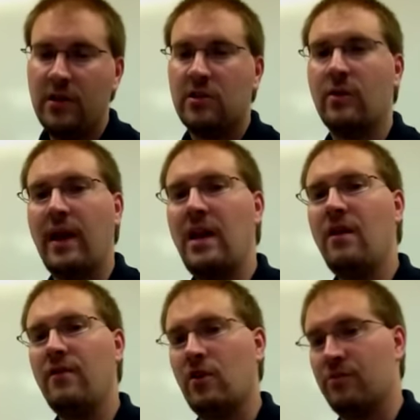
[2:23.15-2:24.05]
So
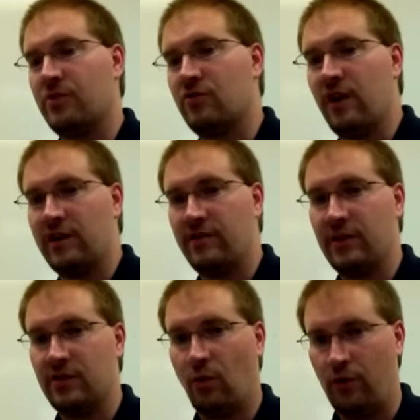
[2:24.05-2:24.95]
any of your obstructive
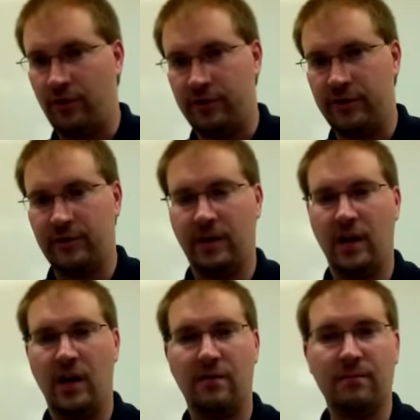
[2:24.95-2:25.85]
disorders,
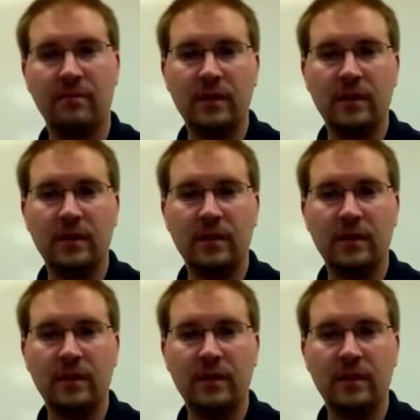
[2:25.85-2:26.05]
um,